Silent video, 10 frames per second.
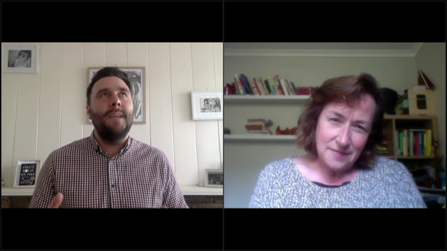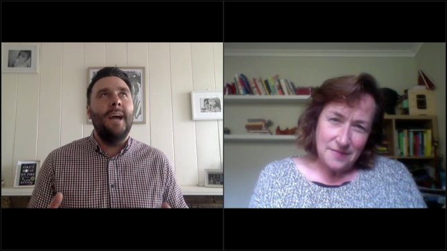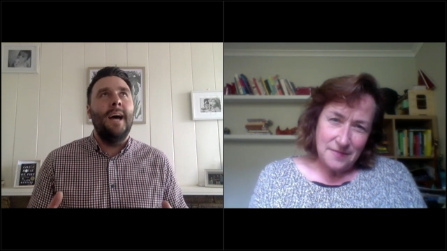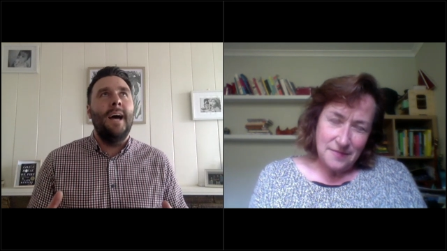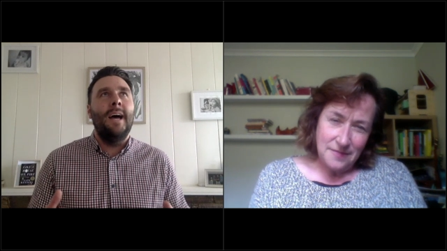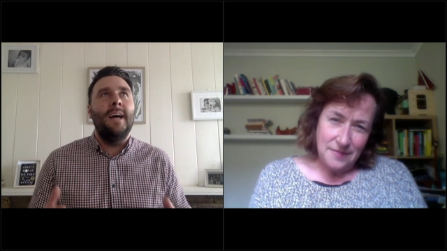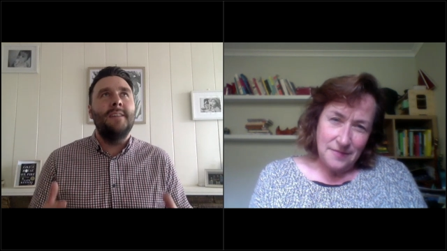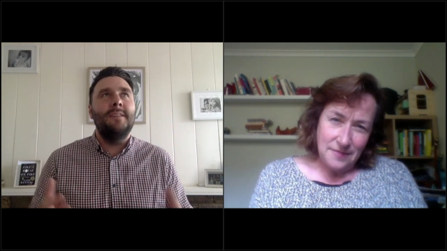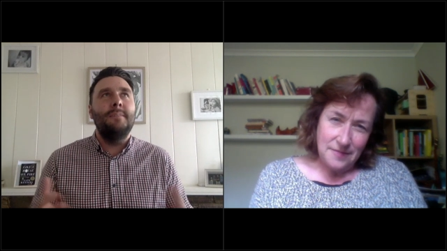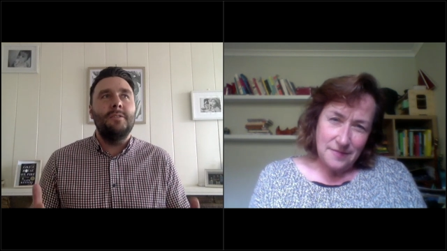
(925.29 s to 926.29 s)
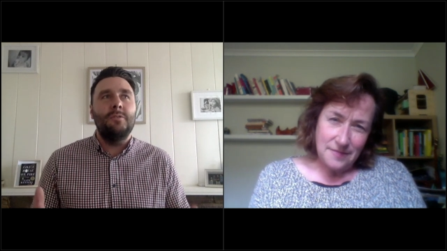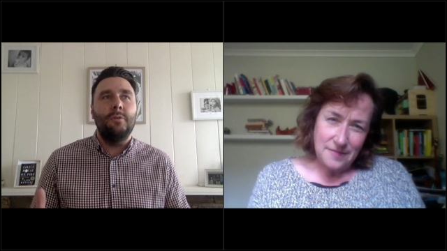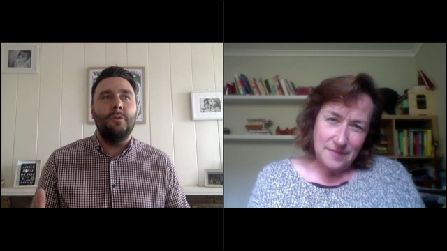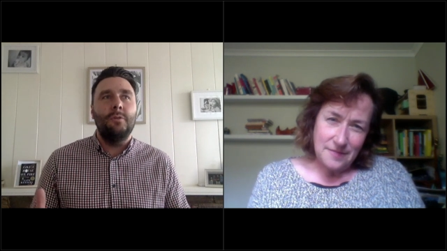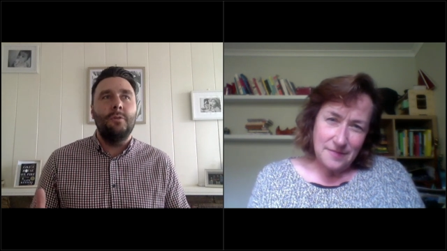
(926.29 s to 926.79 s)
Speaker 1: uh, a similar
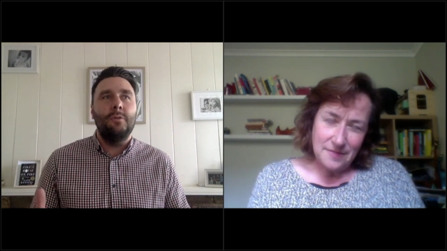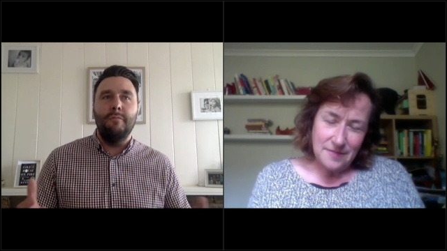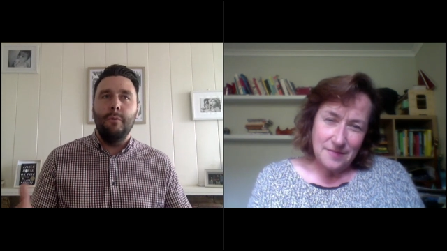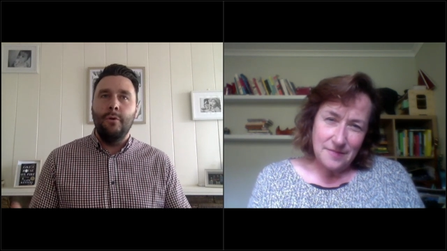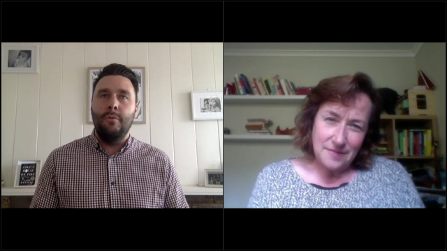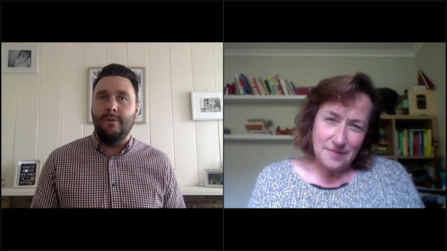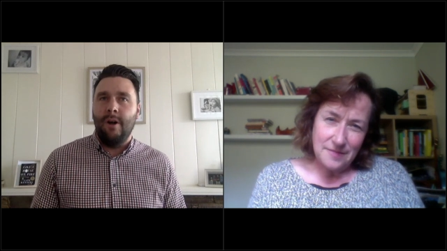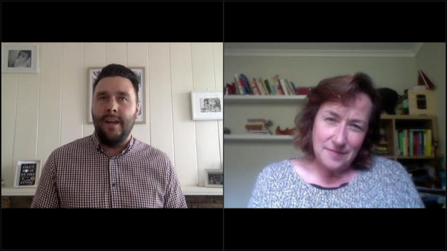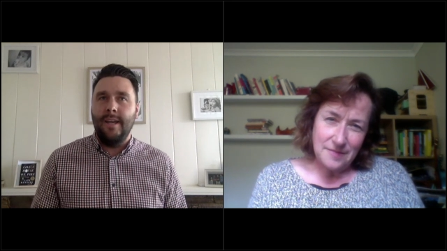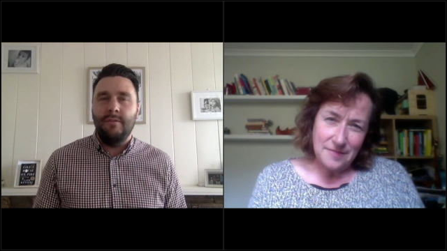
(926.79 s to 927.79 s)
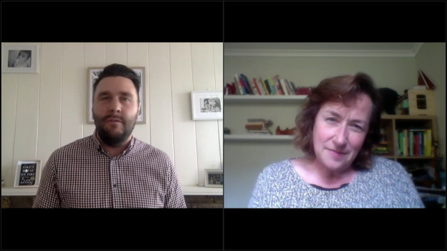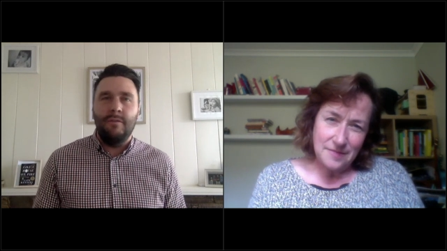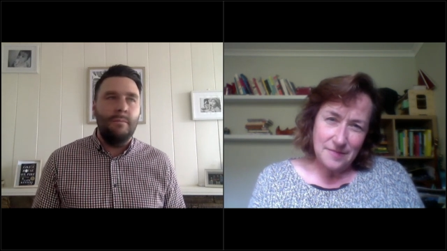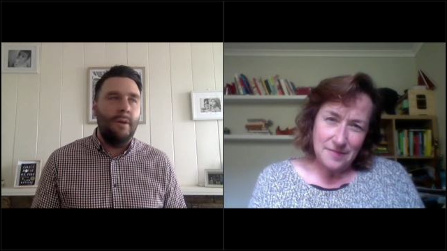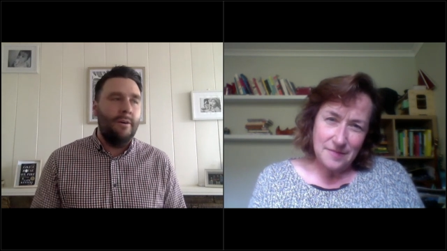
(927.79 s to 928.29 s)
sort of mood when you write each of
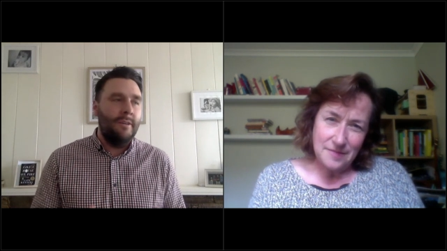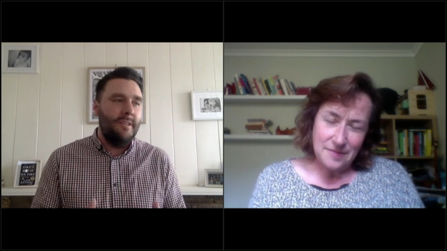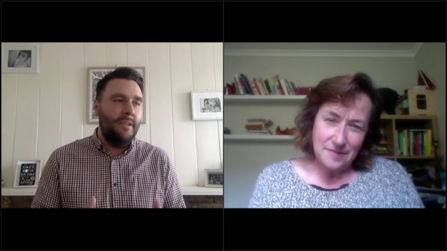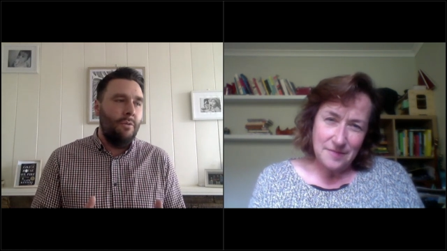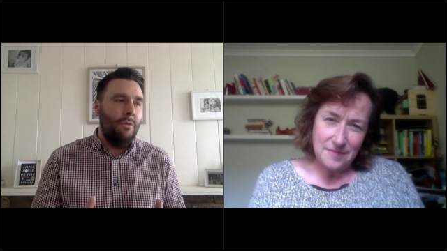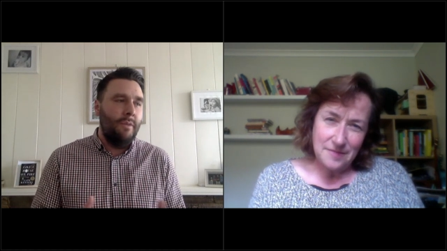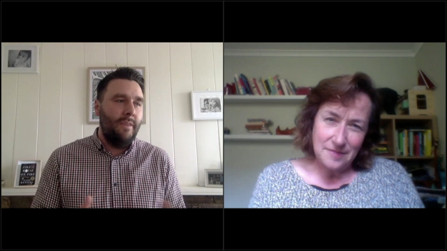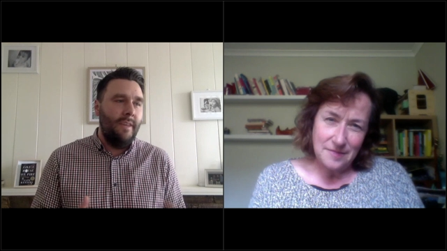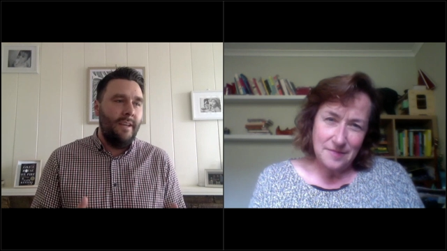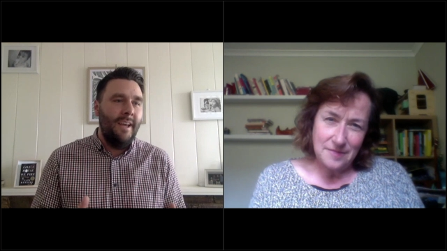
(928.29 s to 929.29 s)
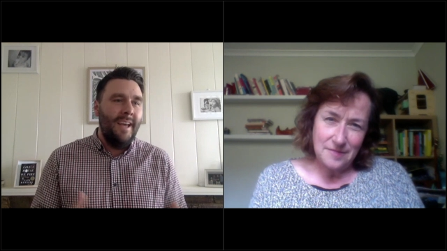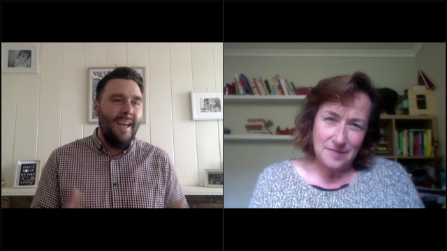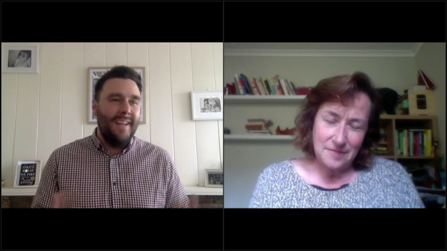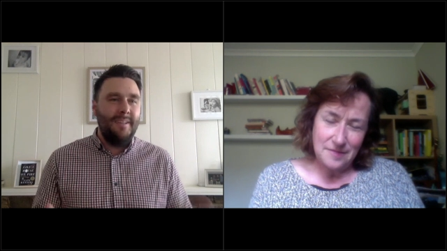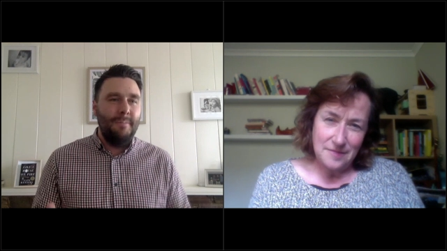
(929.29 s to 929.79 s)
them, or is it all within
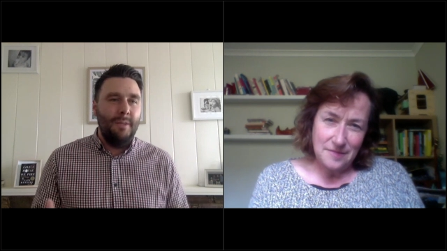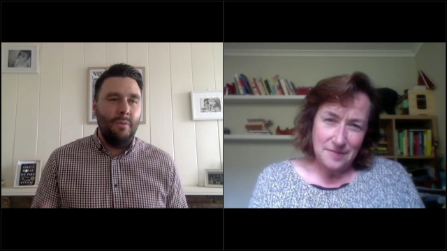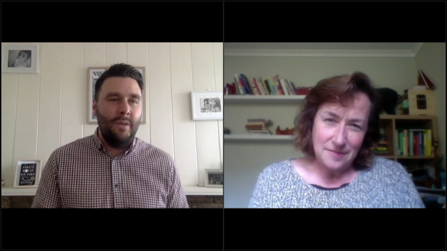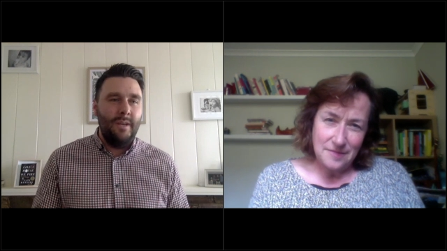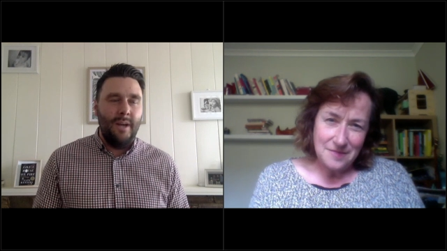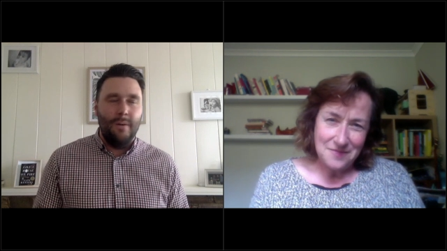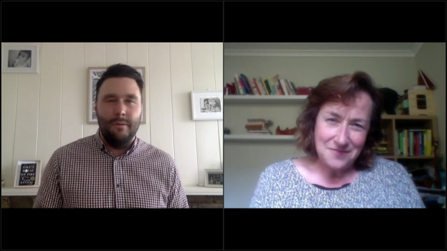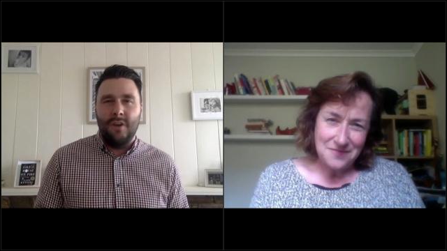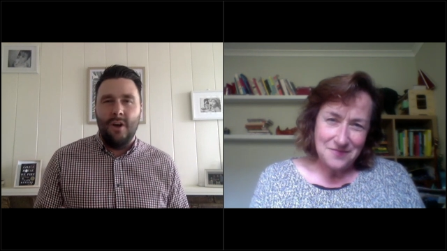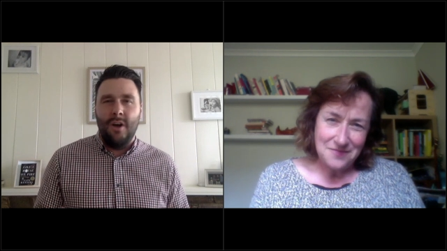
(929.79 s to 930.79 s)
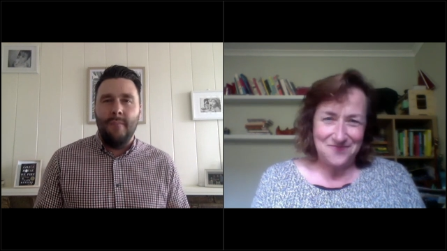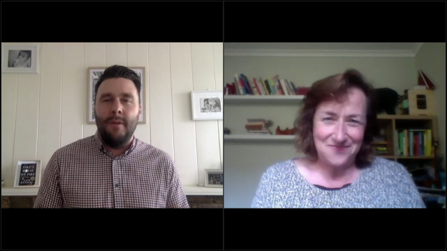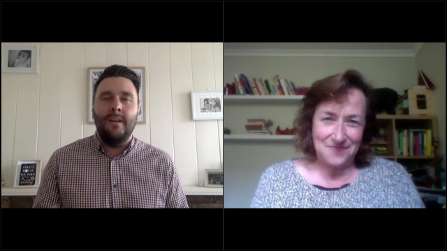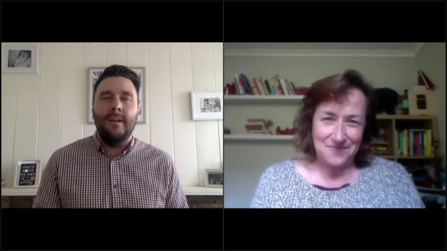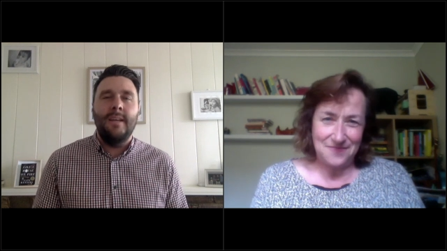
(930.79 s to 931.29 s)
a similar window of time?
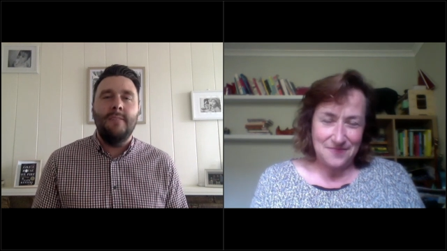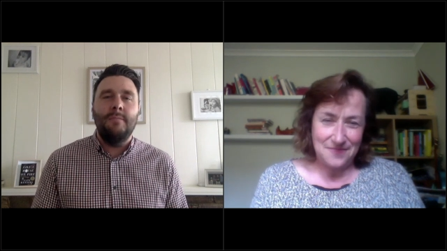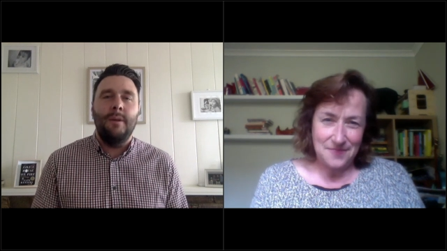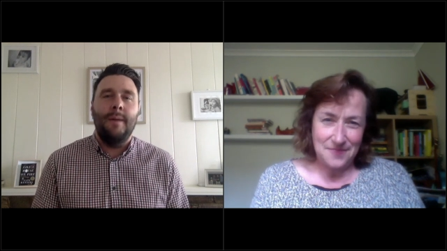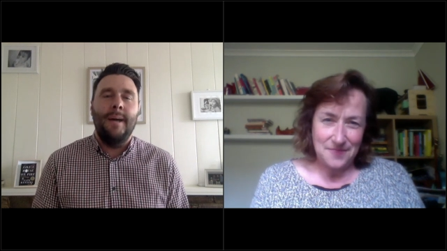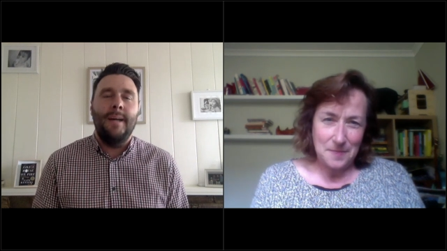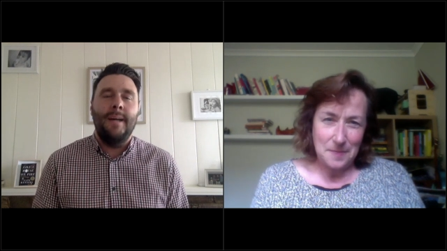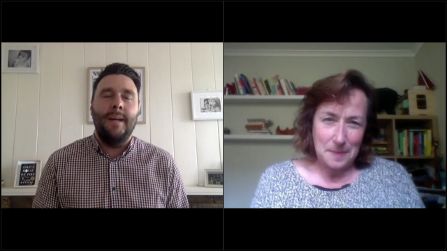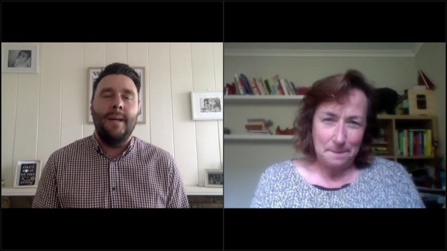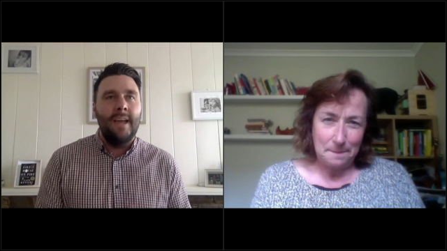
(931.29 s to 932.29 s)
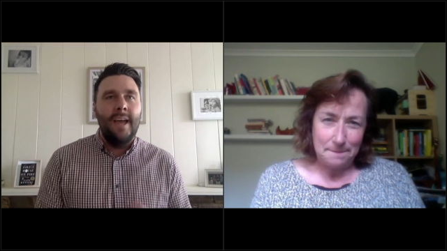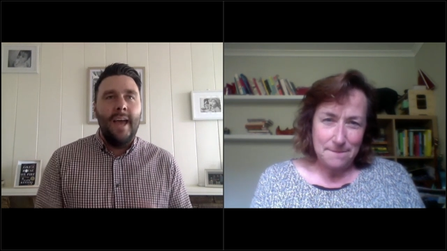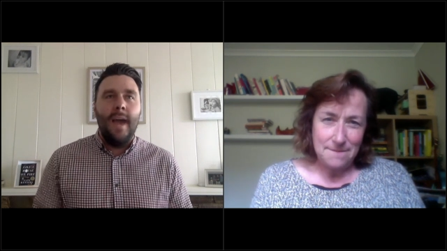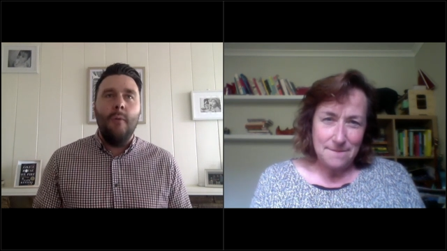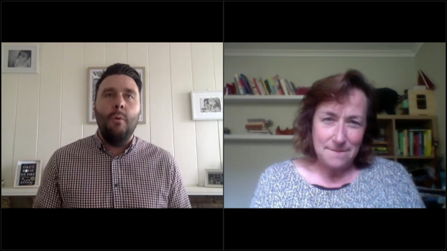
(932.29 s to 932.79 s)
I, I guess what I'm asking is,
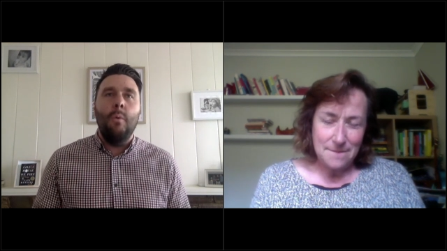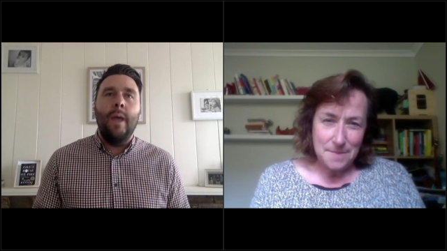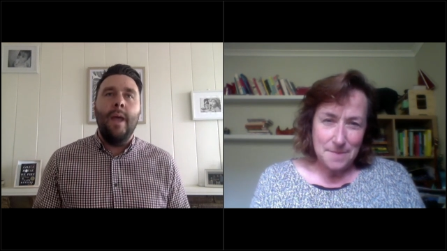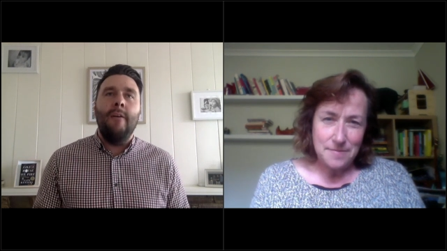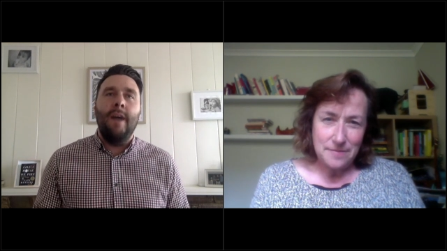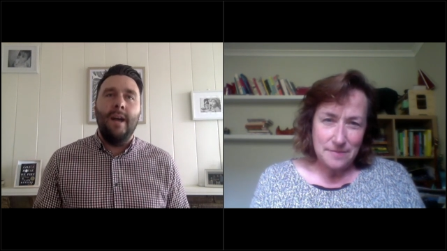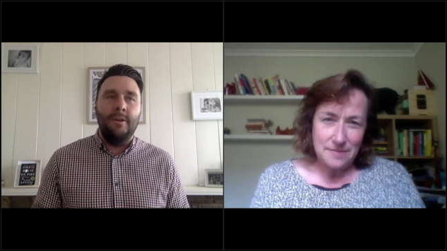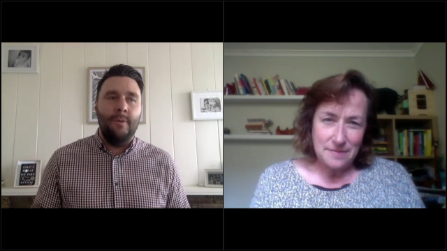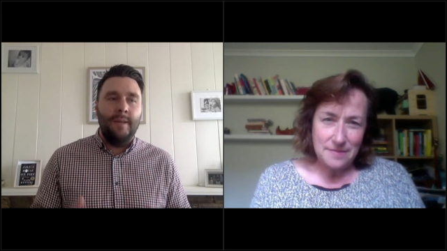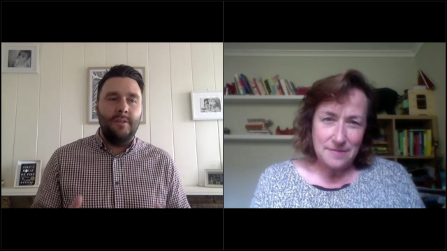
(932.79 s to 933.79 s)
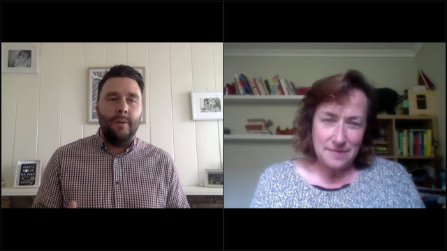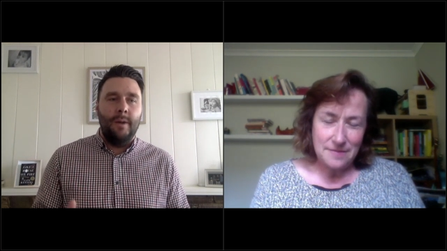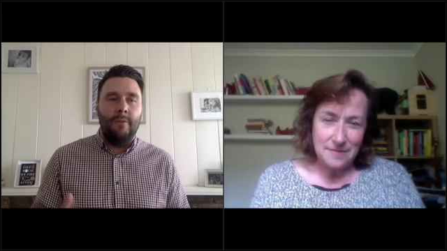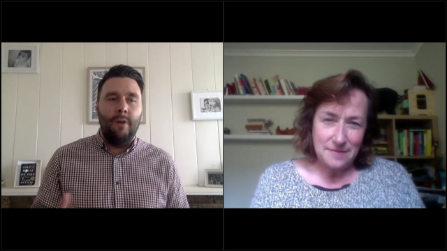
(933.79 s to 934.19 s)
how aware are you as you are